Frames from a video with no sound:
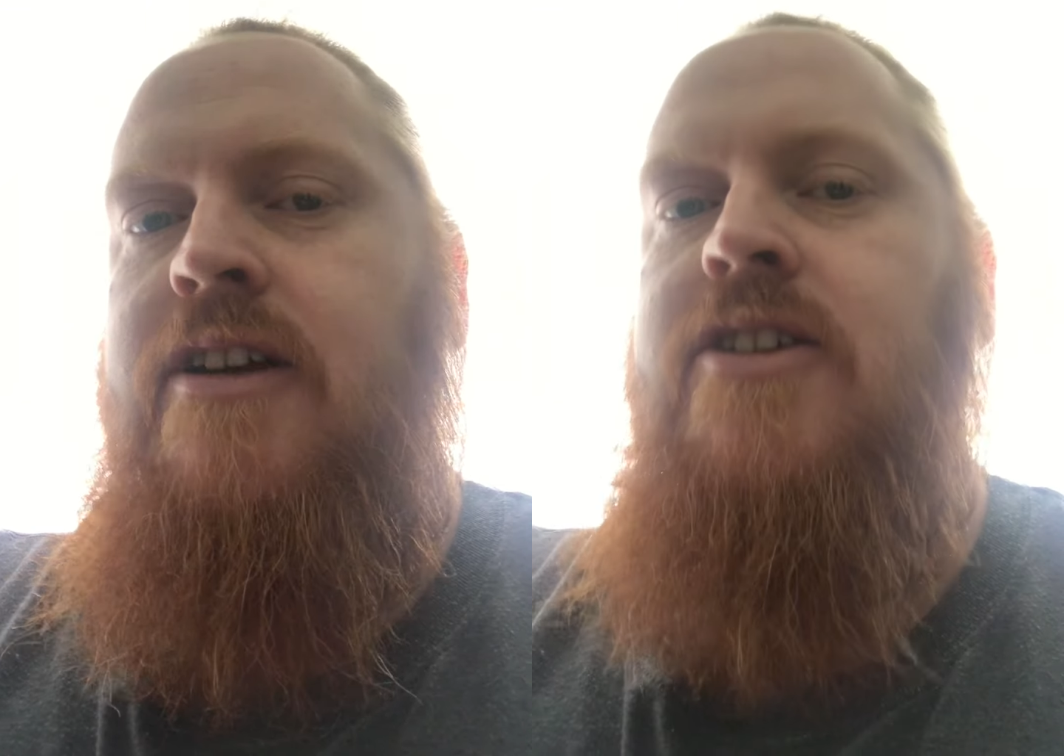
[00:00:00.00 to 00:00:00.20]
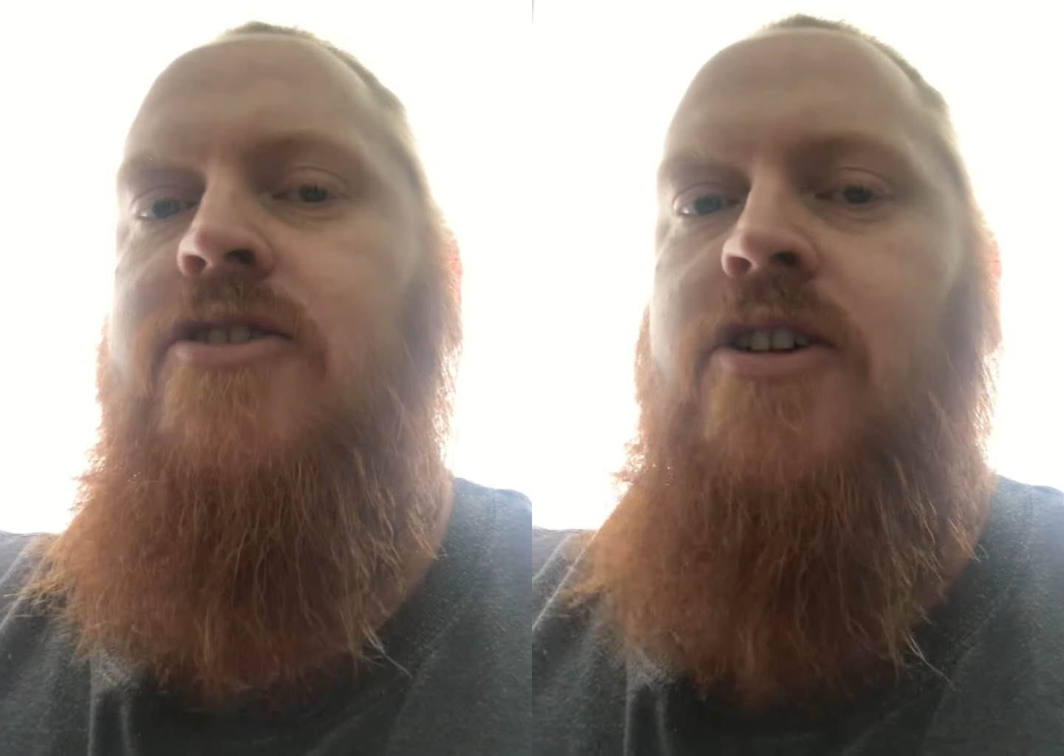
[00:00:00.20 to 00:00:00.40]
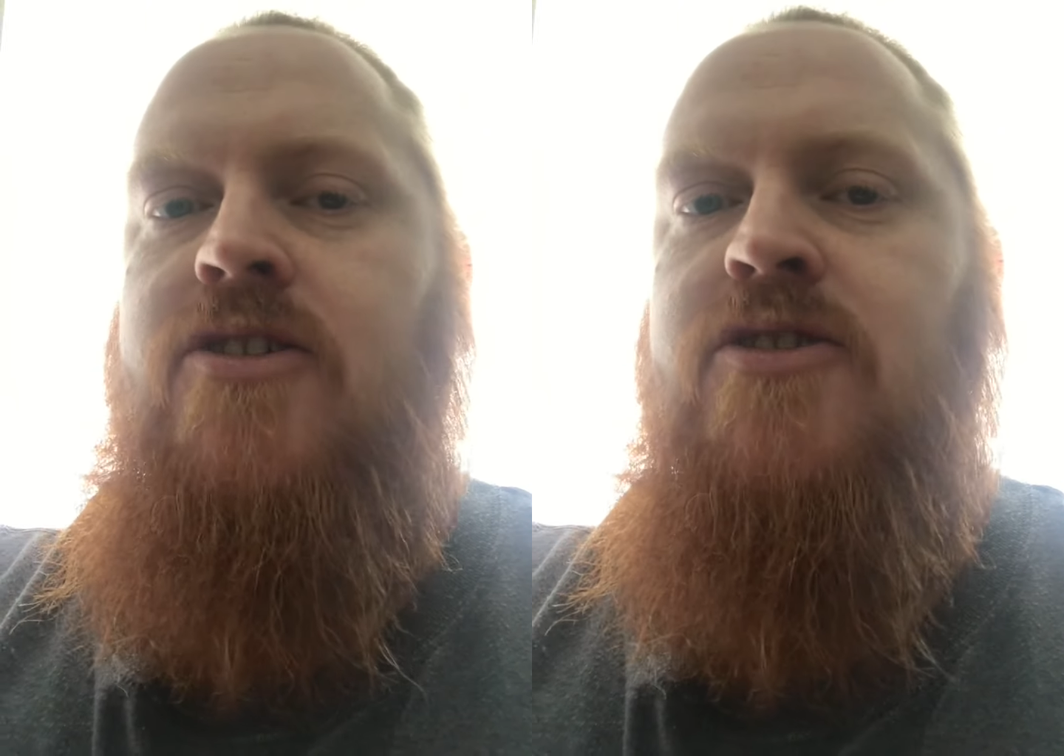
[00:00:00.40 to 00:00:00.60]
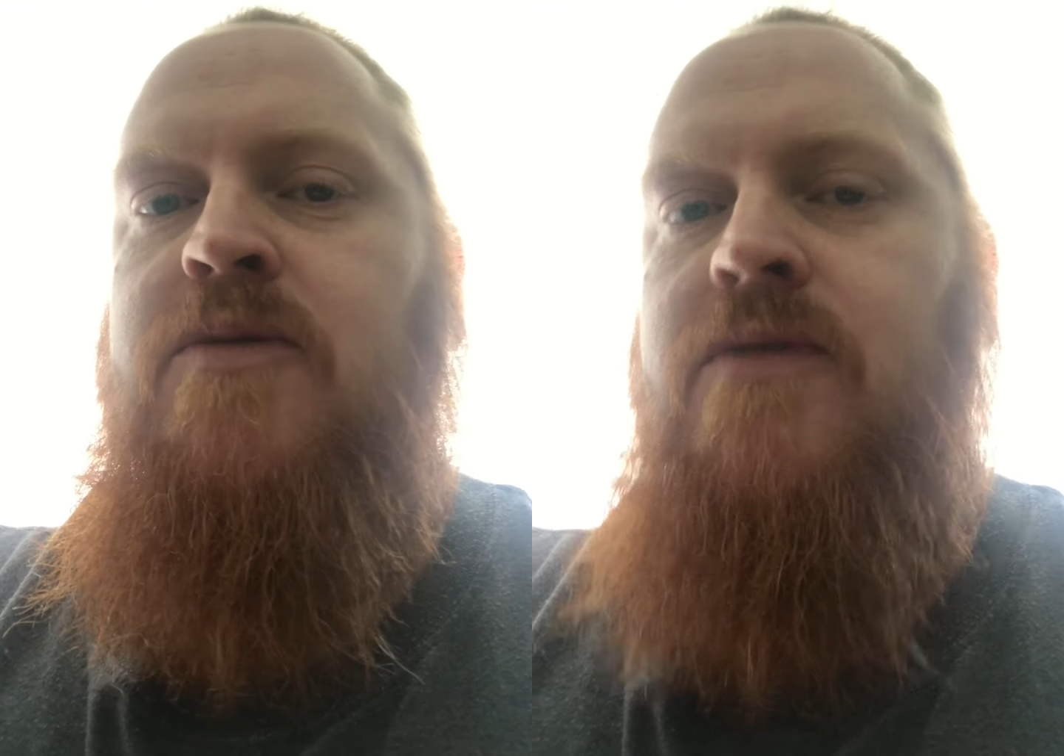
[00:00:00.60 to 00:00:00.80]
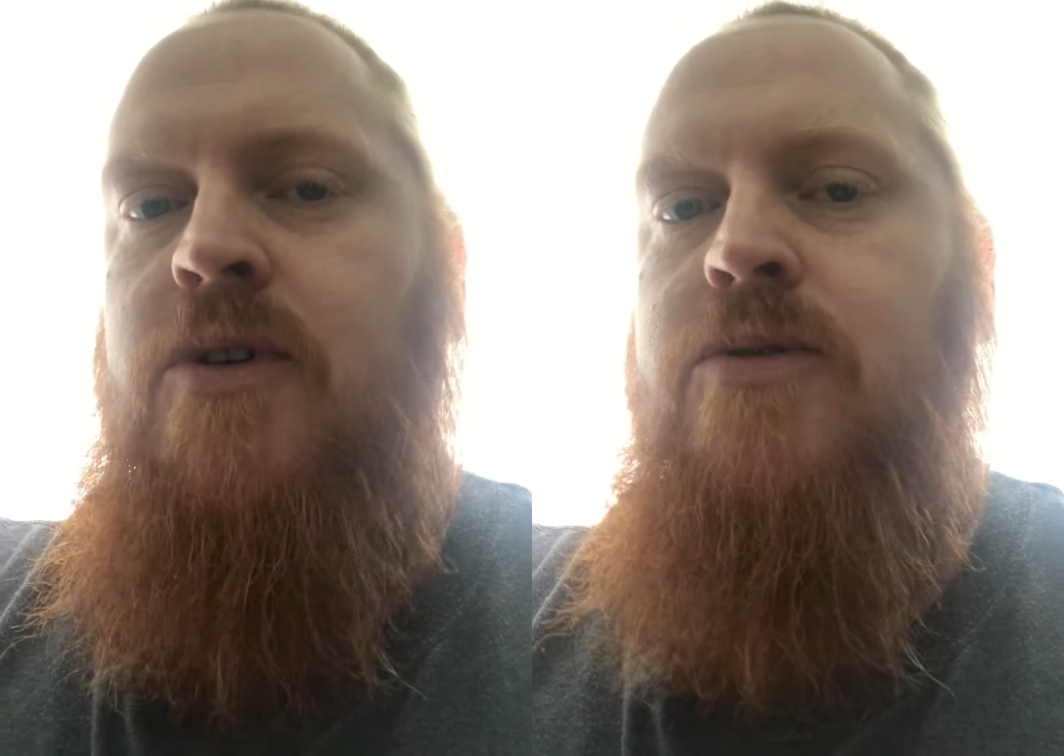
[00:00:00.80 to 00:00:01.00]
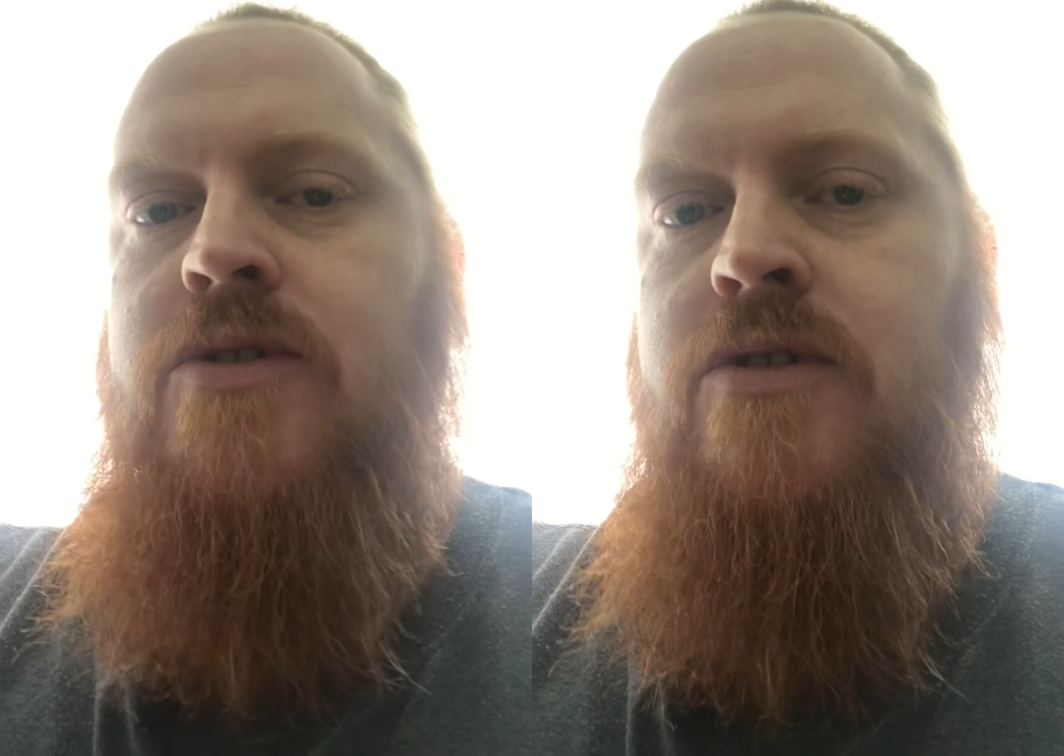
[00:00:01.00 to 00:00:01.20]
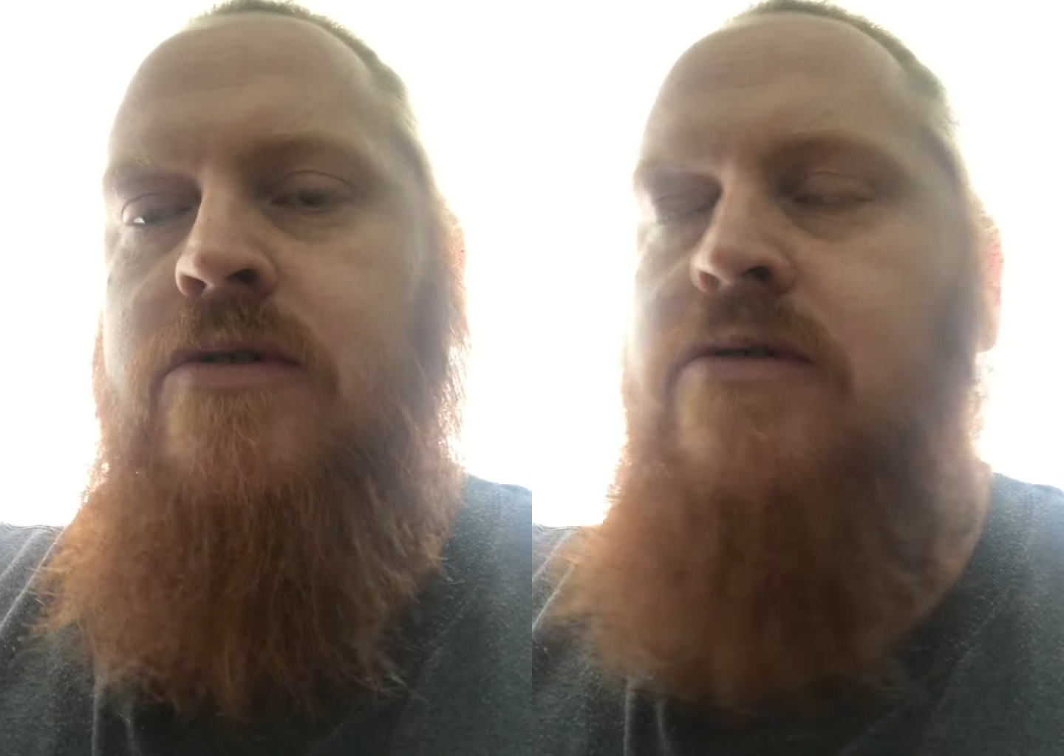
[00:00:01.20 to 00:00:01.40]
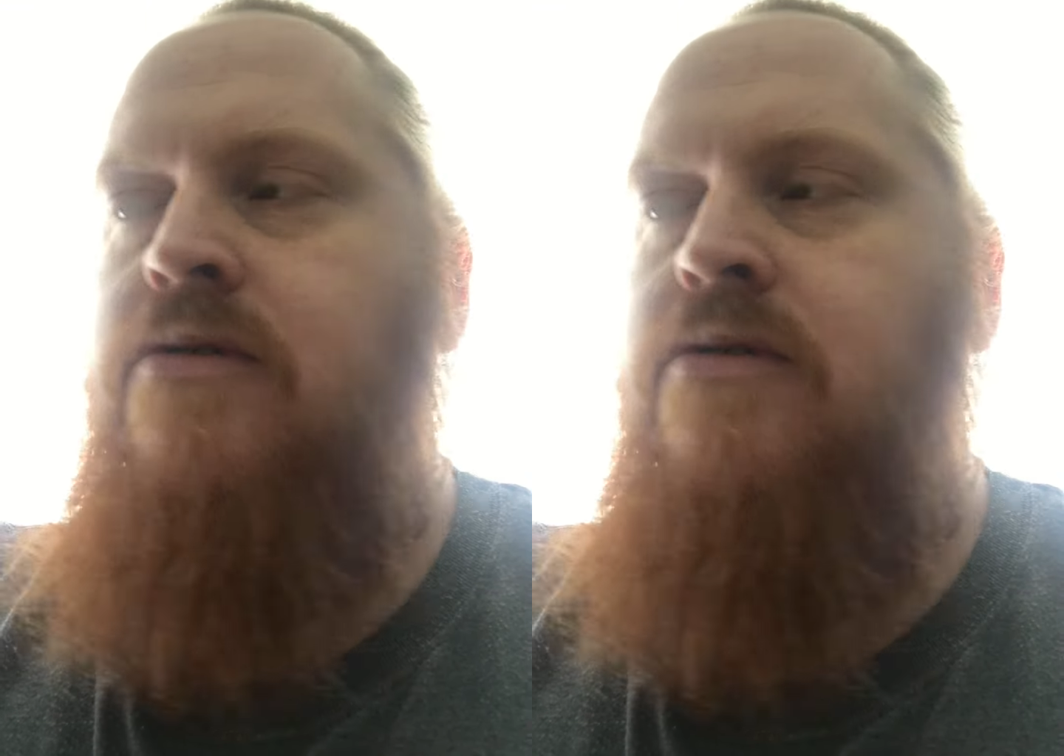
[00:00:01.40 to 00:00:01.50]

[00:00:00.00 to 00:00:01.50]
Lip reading: like to talk to some folks.